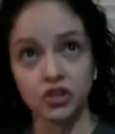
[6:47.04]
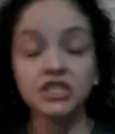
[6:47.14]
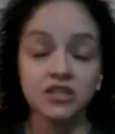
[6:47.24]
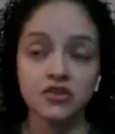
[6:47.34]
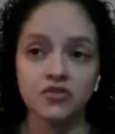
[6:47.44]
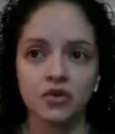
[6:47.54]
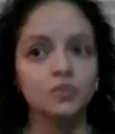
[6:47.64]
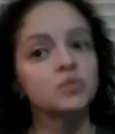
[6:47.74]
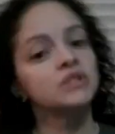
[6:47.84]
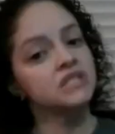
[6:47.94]

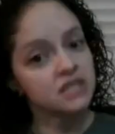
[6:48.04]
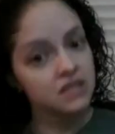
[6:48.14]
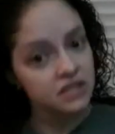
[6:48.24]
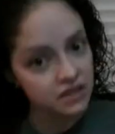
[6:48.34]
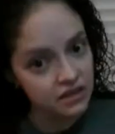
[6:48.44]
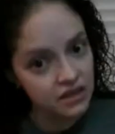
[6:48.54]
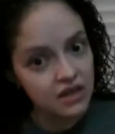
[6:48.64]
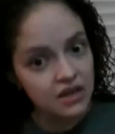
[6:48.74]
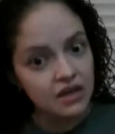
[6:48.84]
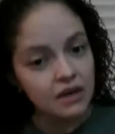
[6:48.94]
13-year-old was in the
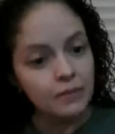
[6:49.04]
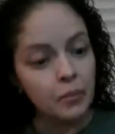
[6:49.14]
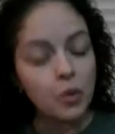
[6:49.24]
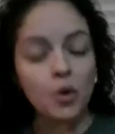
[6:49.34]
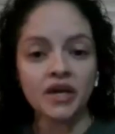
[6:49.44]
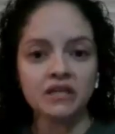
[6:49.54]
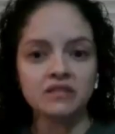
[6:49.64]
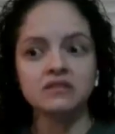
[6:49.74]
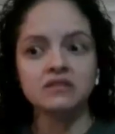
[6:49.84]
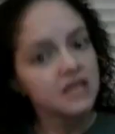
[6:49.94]

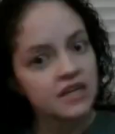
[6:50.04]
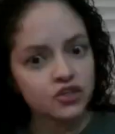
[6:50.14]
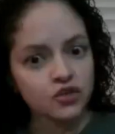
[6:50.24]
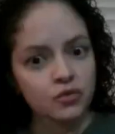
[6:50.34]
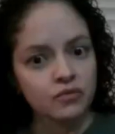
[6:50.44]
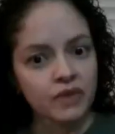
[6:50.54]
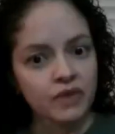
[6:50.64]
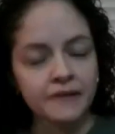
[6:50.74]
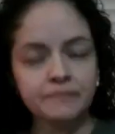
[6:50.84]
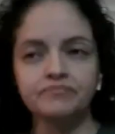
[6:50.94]
boys' teenage group,
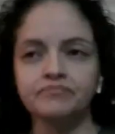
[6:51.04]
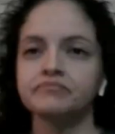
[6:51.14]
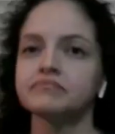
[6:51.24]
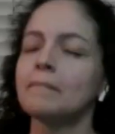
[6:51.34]
right?